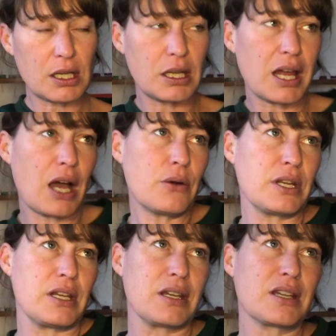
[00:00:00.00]

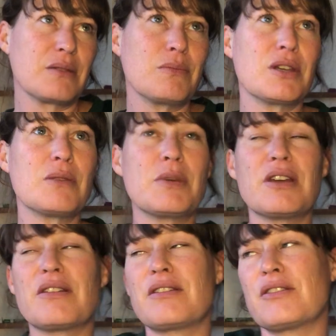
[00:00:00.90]
cloudy, it can be a bit
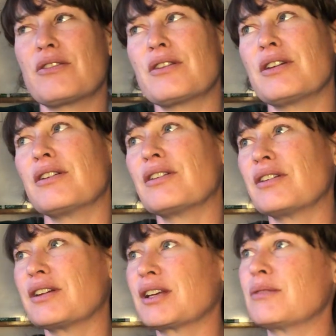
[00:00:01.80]
ethereal,
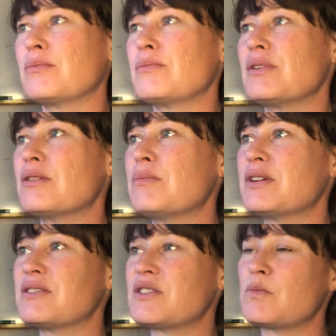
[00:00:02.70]
it can be a
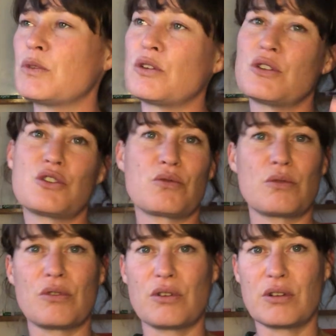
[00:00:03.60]
bit
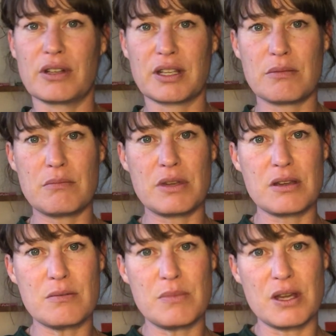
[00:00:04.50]
spiritual, it can
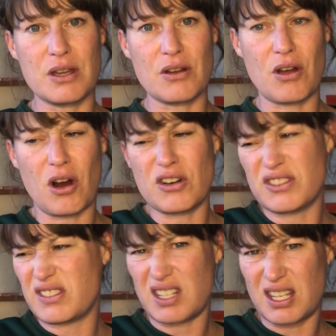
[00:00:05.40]
be a bit
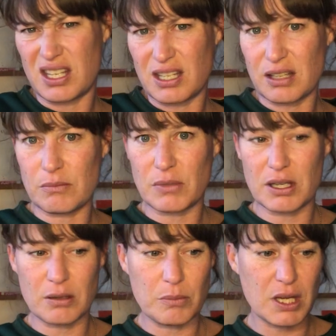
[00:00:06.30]
artsy, it can
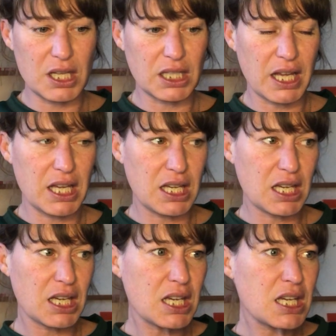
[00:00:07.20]
be a bit like
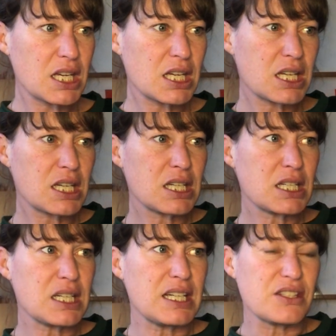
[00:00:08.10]

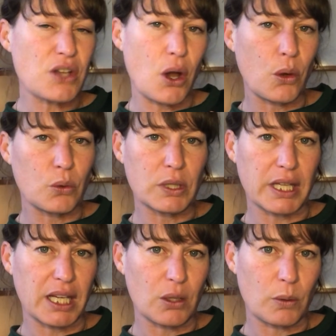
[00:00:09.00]
its own
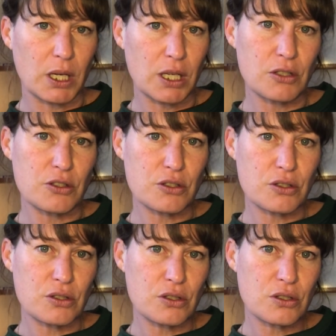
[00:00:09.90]
language,
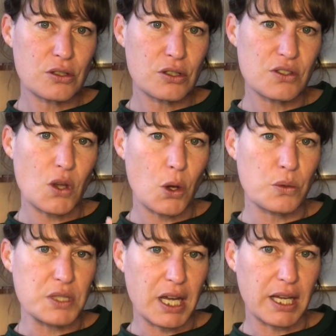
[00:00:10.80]
its
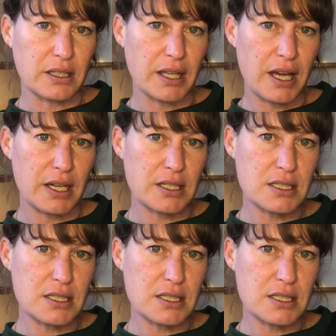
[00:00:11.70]
own dialect.